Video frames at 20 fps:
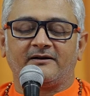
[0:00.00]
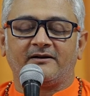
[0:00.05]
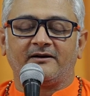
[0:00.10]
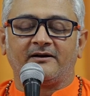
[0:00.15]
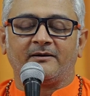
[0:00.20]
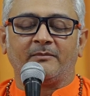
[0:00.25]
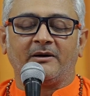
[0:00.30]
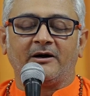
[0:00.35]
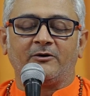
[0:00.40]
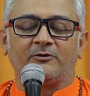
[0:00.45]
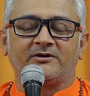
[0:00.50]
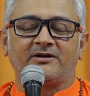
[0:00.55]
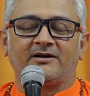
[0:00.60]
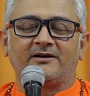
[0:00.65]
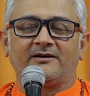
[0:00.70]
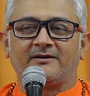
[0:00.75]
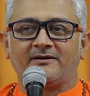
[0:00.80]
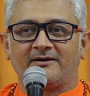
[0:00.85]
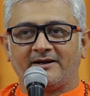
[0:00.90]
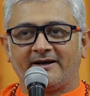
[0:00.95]
about
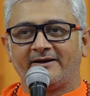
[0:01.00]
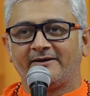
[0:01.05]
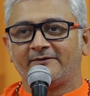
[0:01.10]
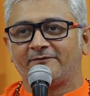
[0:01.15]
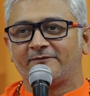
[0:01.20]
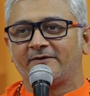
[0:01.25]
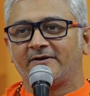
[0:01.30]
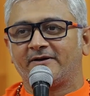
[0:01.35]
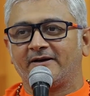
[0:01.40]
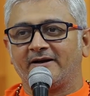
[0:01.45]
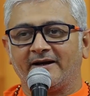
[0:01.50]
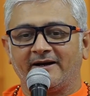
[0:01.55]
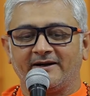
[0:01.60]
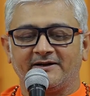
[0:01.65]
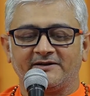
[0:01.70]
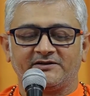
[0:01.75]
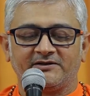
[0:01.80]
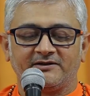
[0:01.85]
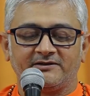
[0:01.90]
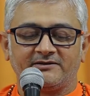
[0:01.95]
her life
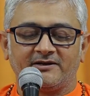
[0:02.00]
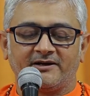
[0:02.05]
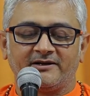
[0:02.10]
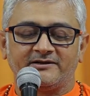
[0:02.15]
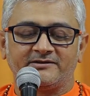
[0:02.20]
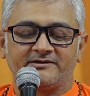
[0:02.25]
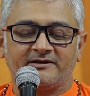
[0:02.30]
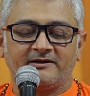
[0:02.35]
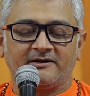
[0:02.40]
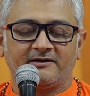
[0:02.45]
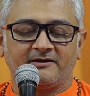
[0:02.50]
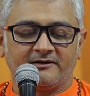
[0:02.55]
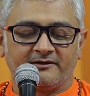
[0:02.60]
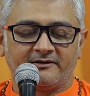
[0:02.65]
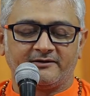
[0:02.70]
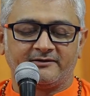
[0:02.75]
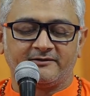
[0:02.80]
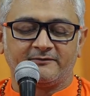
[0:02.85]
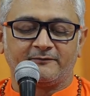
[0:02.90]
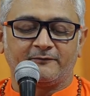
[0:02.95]
had Sita ji
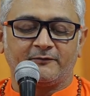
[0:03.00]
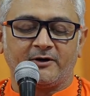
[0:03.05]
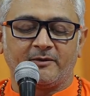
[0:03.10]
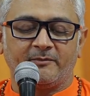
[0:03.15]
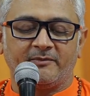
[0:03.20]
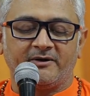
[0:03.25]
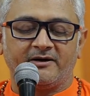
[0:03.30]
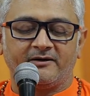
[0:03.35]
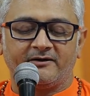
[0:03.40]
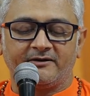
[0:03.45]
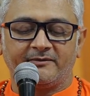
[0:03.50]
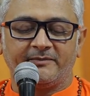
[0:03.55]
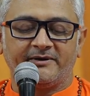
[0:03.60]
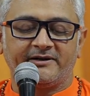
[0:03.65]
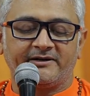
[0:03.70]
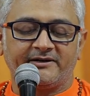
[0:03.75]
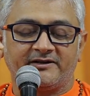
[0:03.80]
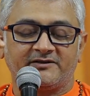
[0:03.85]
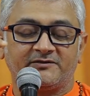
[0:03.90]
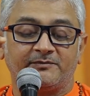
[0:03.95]
heard from a
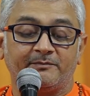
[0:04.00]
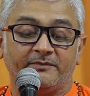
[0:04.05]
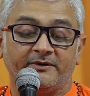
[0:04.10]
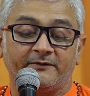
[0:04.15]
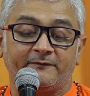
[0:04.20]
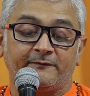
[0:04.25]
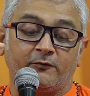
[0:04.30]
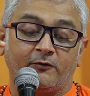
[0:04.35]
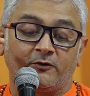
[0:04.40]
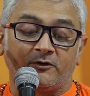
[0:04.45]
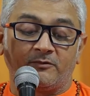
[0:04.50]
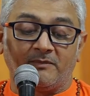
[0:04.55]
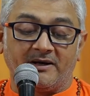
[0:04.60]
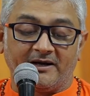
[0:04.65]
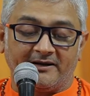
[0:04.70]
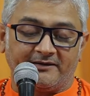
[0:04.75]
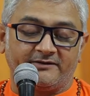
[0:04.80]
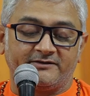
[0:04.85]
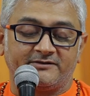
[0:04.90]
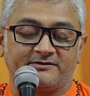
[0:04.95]
hermitess before
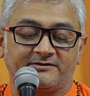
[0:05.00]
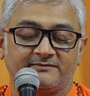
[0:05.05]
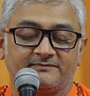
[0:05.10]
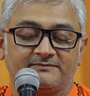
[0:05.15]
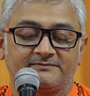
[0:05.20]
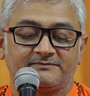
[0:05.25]
marriage?